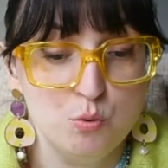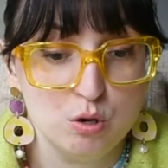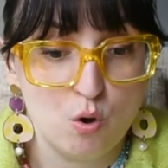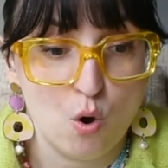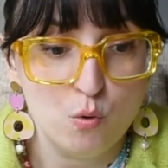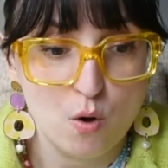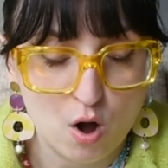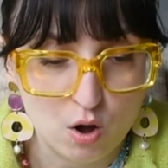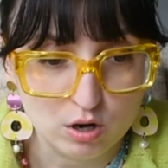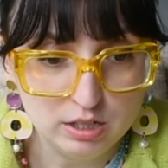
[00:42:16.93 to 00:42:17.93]
go
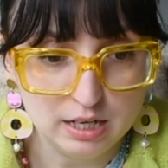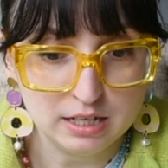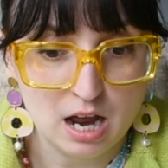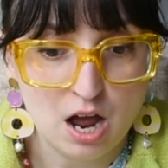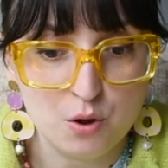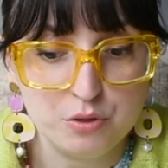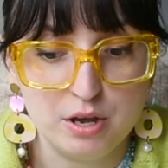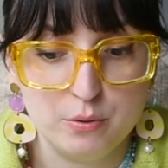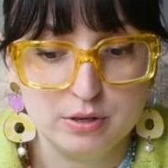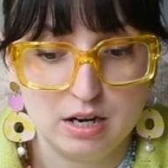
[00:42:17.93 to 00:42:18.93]
on and how
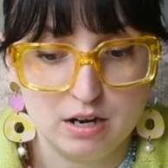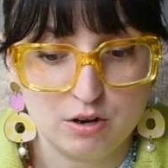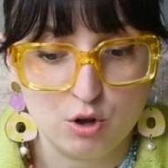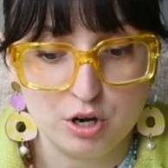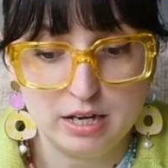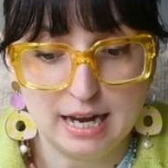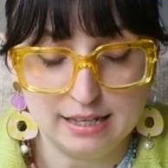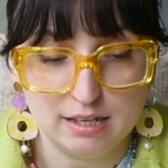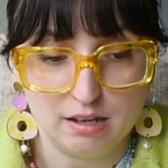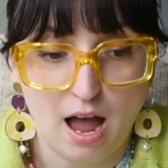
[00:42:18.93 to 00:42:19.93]
they are gonna
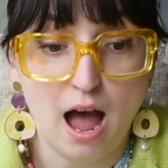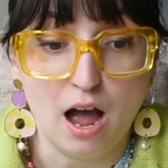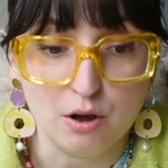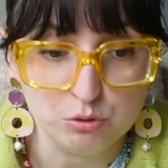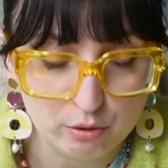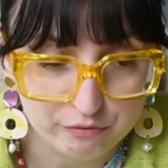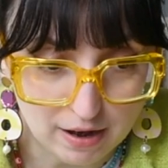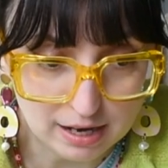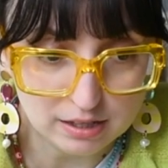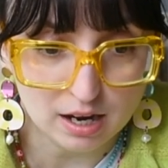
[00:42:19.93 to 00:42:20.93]
get out of
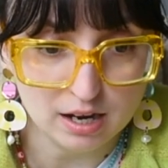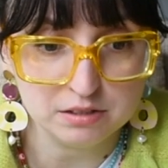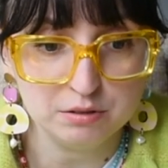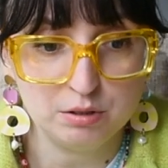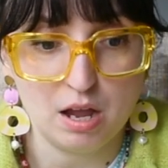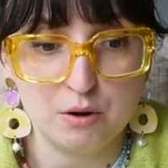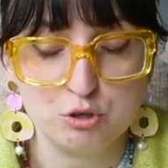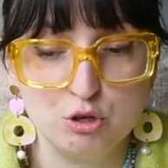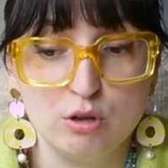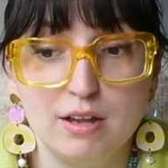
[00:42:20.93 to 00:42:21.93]
it. And I
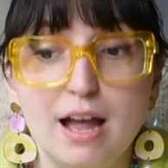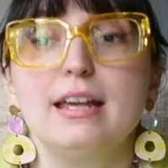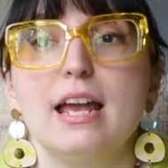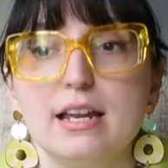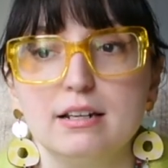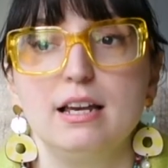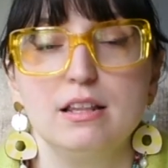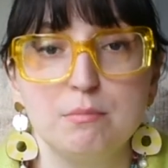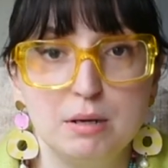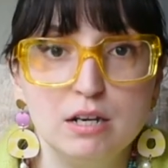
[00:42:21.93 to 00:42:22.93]
was not, again, like
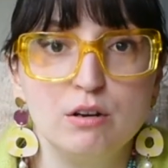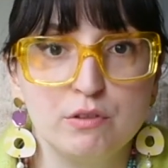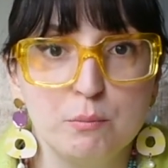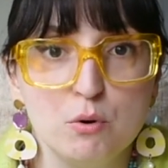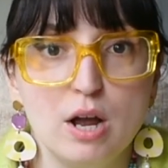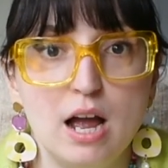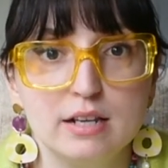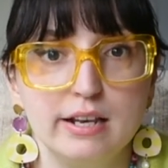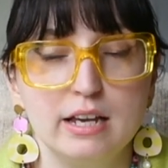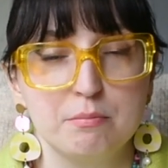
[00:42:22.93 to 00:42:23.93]
in the beginning of the book, I
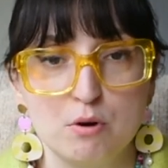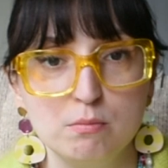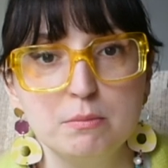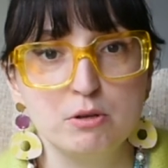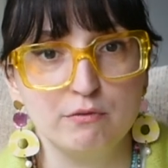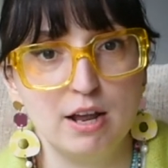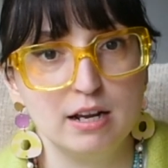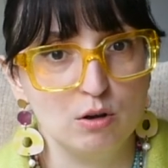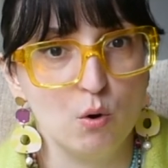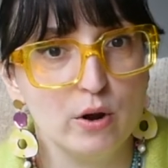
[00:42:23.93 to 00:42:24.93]
had like problems of
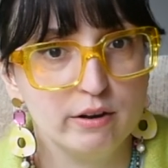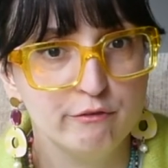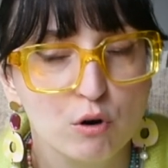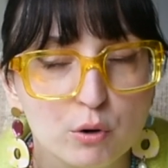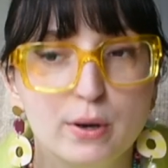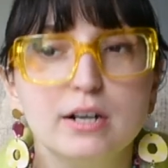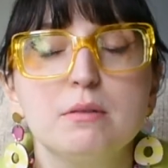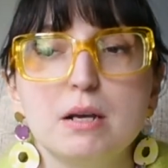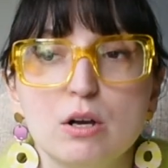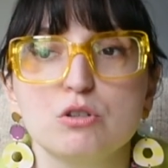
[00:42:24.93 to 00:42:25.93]
like going
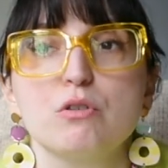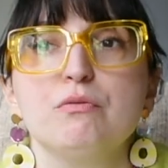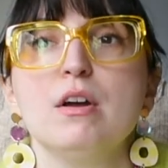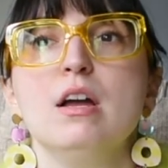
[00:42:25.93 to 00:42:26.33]
forward because of